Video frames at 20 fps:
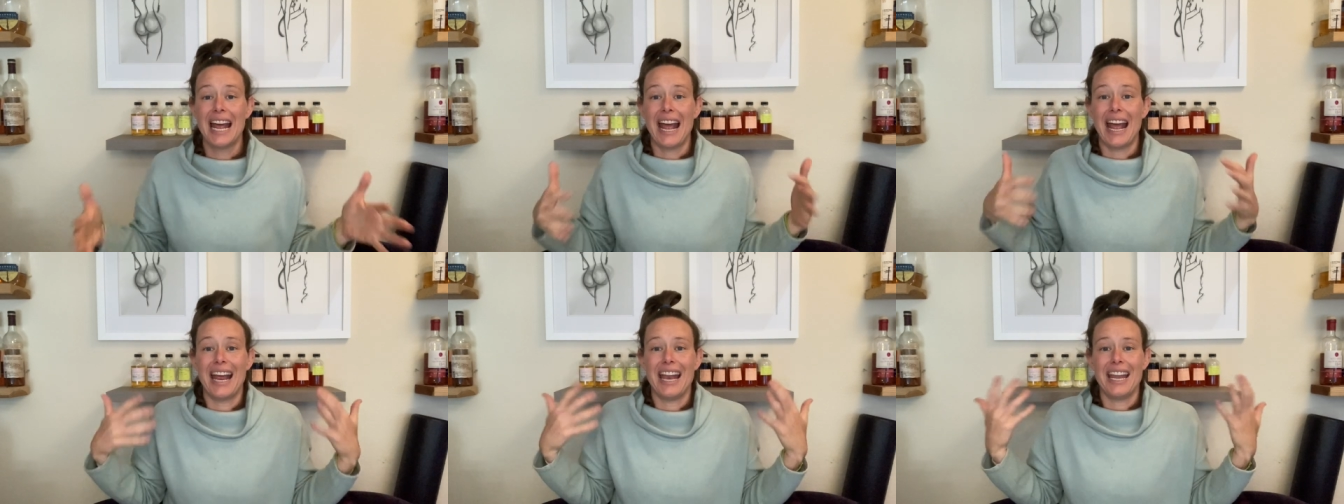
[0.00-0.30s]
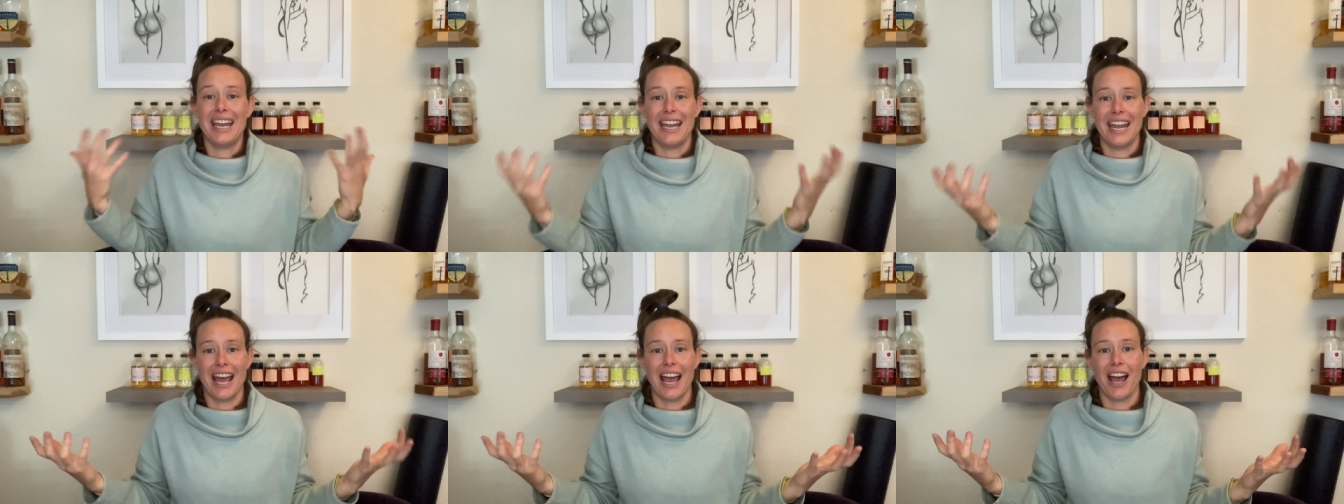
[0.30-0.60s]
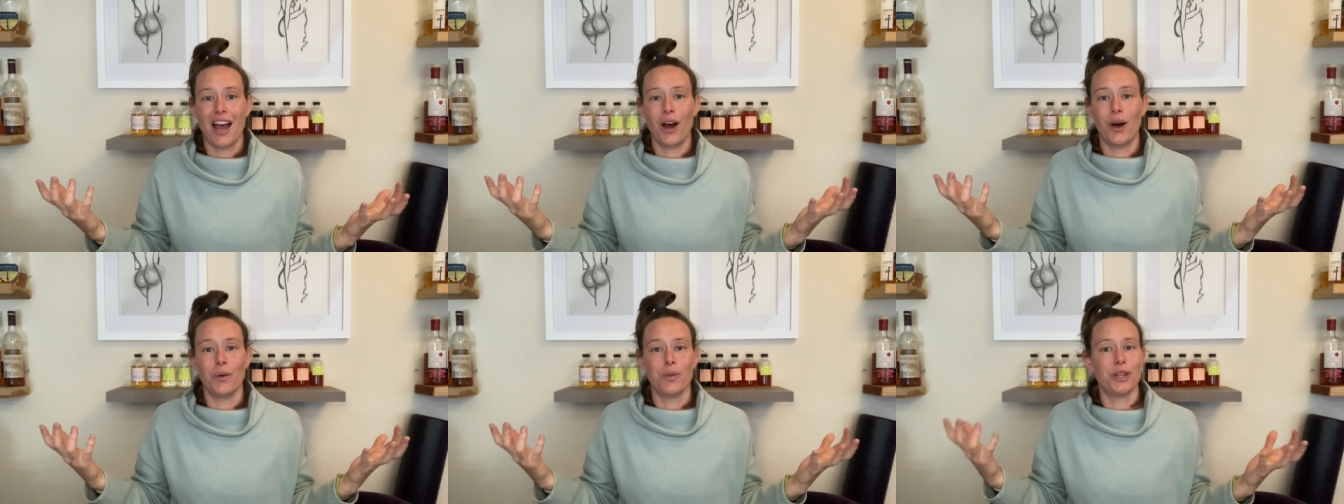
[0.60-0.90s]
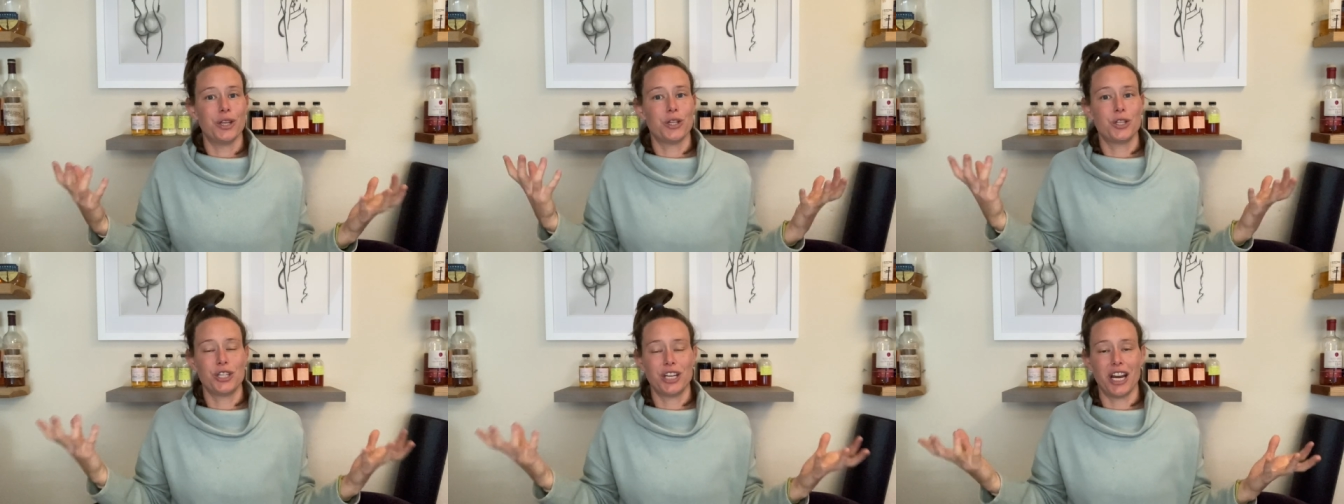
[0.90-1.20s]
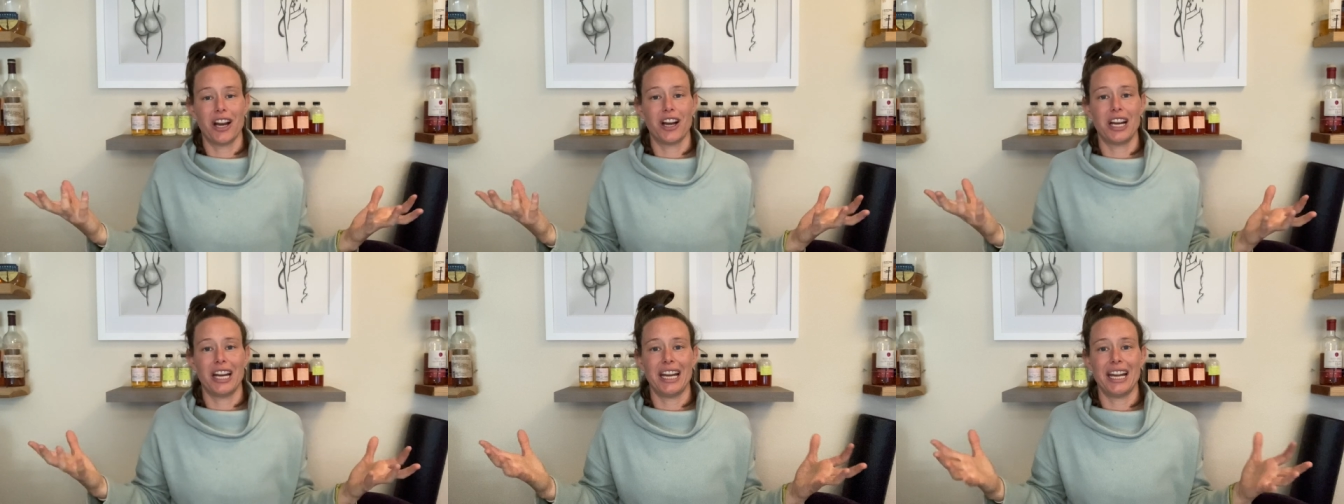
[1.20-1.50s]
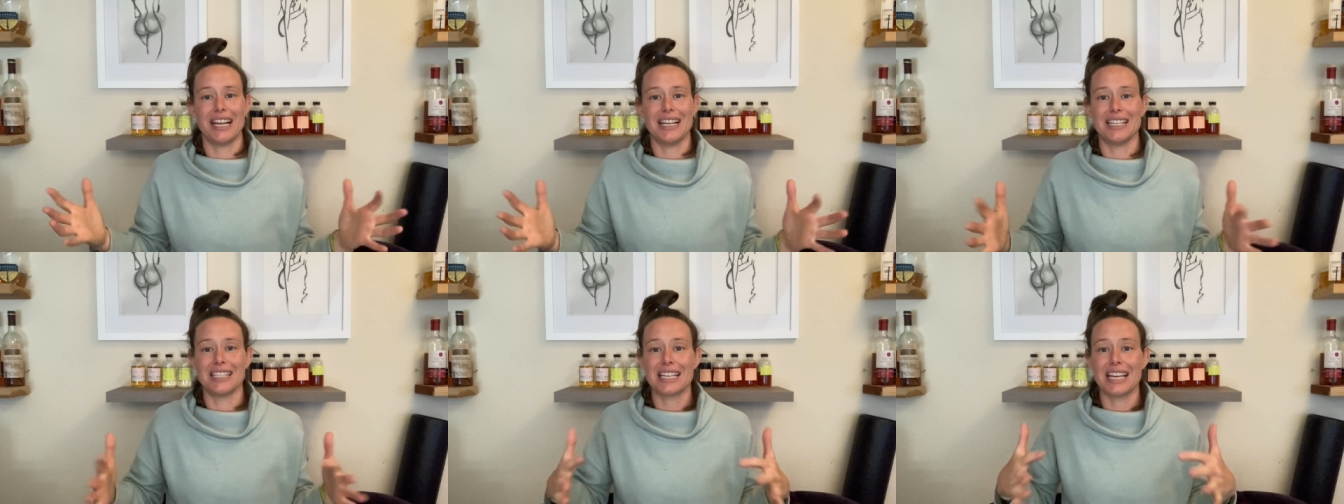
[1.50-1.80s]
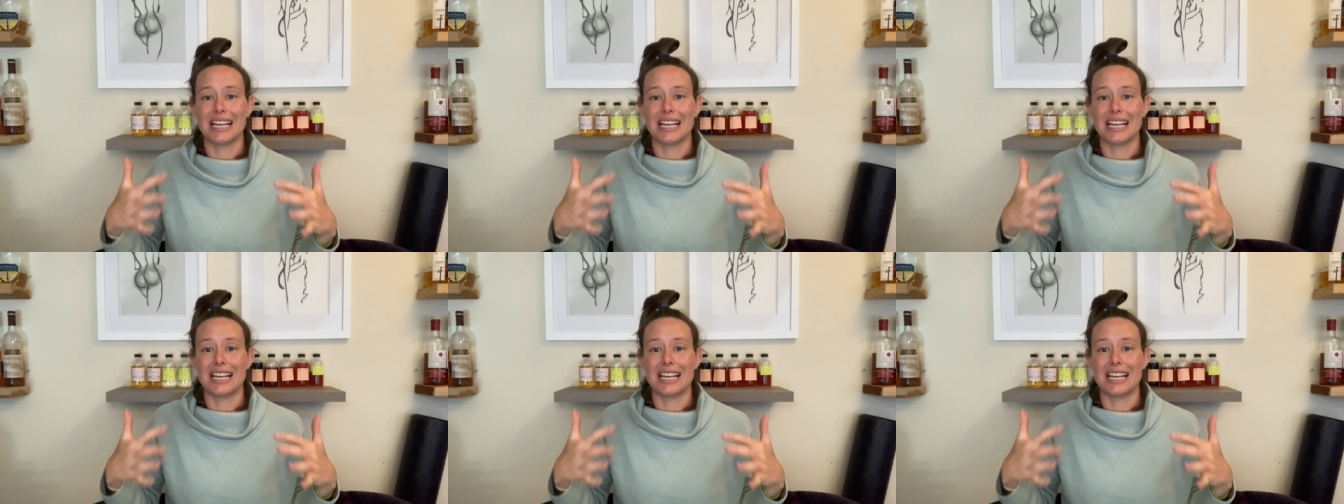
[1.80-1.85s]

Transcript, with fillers: and now the sherry is